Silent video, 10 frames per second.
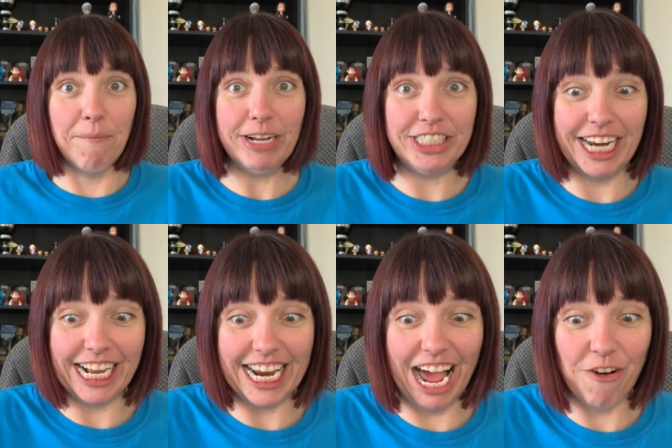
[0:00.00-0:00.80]
I'm gonna
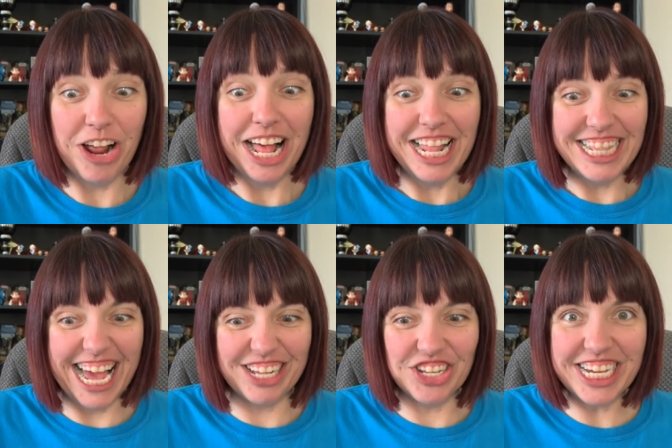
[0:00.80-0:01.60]
check it out.
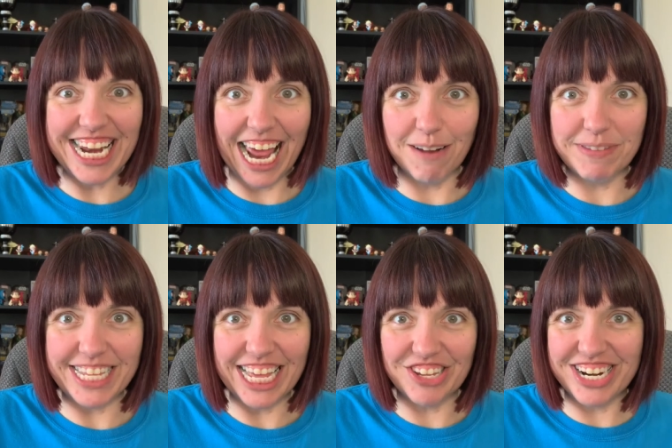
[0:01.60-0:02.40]
Like look at Adam
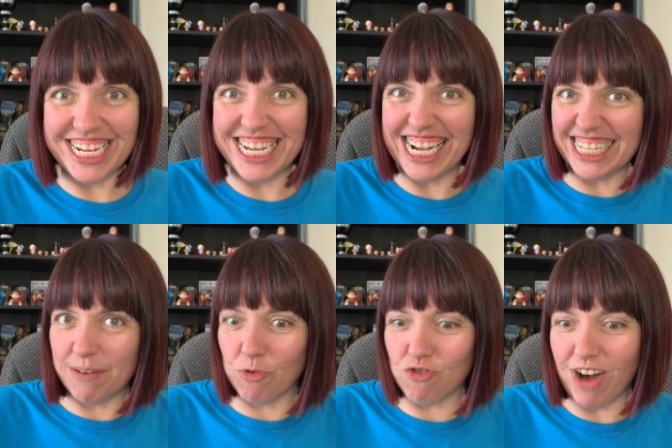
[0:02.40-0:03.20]
Sandler, he got
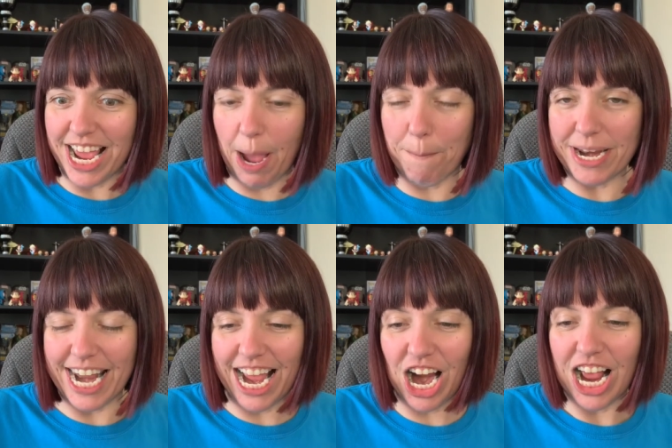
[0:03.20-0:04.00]
some gray up in
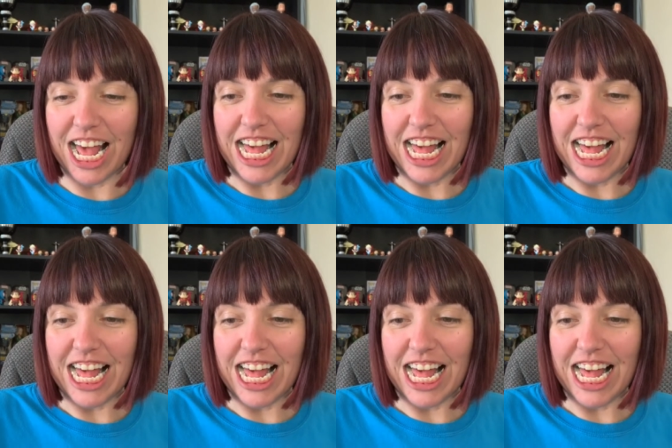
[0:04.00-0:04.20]
there,